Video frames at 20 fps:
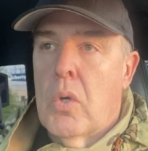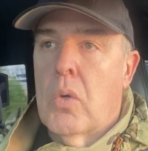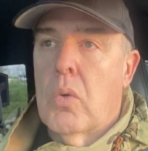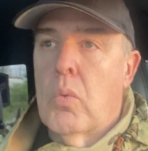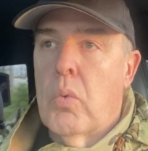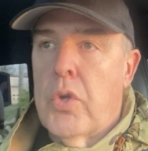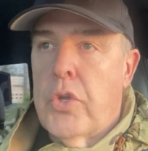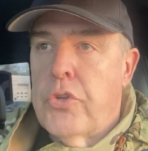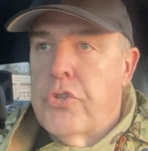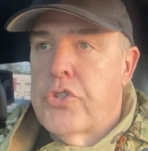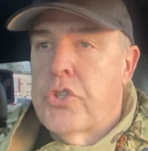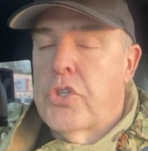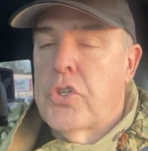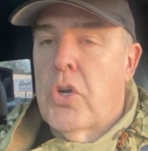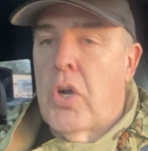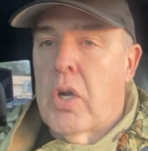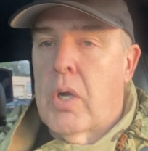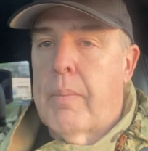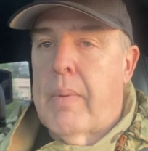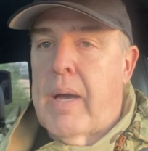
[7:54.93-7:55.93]
we used to
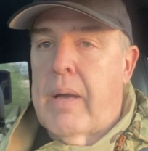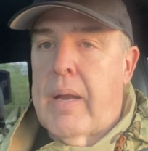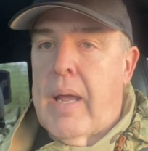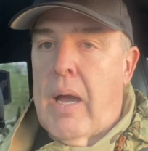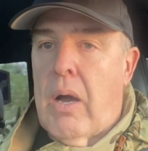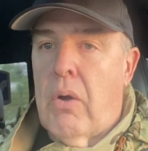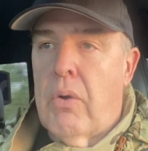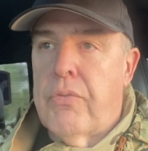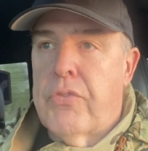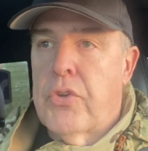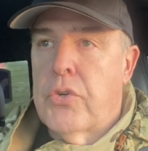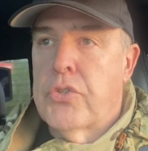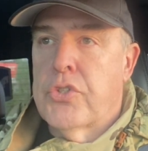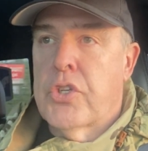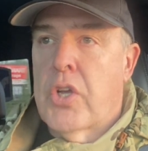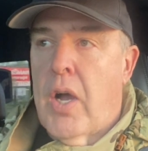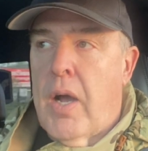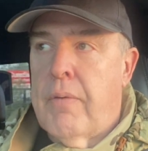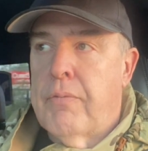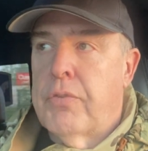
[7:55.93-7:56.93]
talk about how if there's
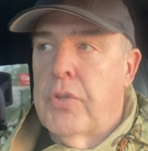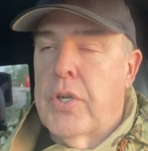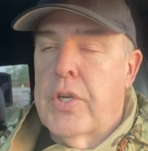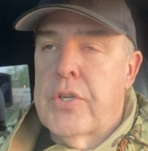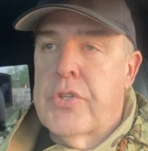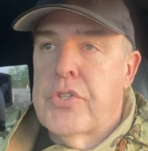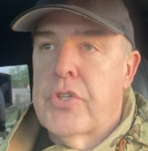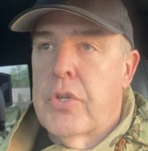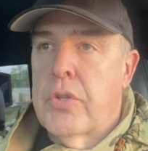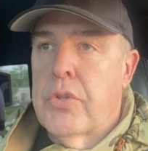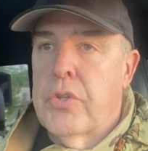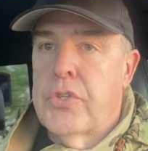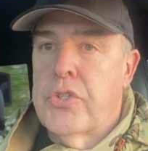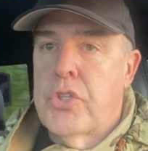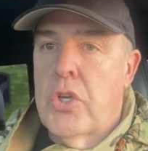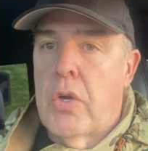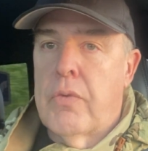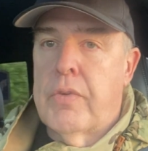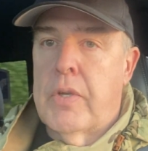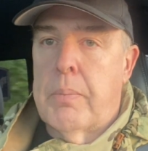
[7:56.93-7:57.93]
conflicts, the
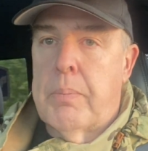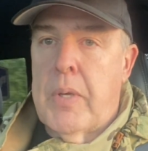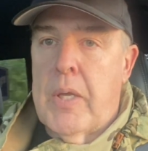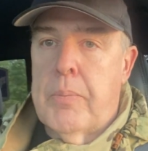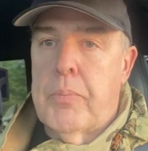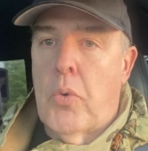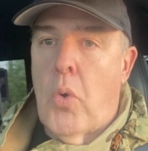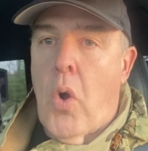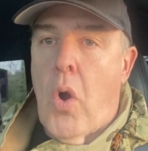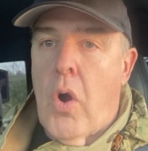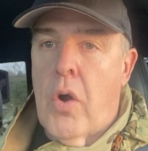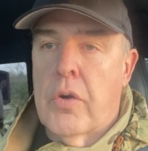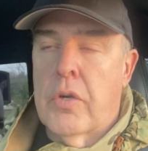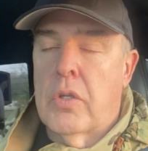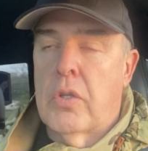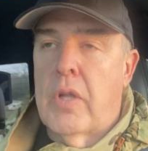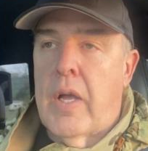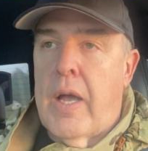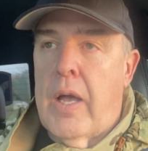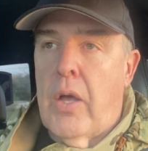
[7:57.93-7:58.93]
Soviet people aren't
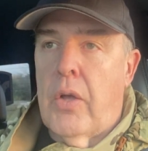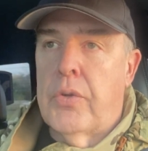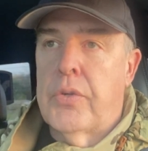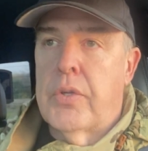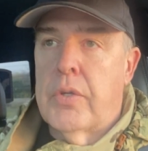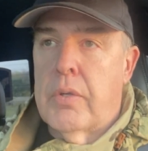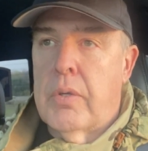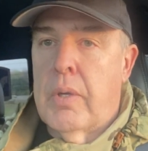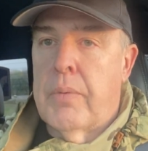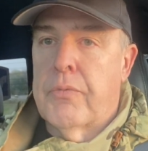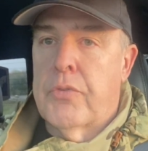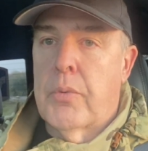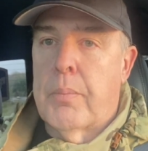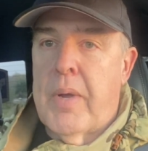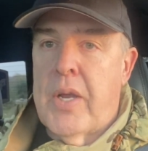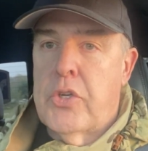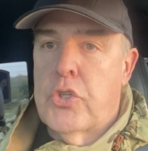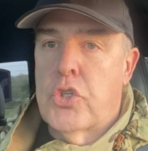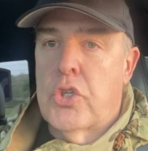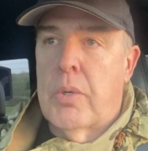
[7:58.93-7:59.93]
allowed
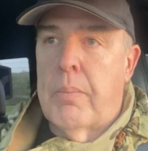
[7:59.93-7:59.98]
information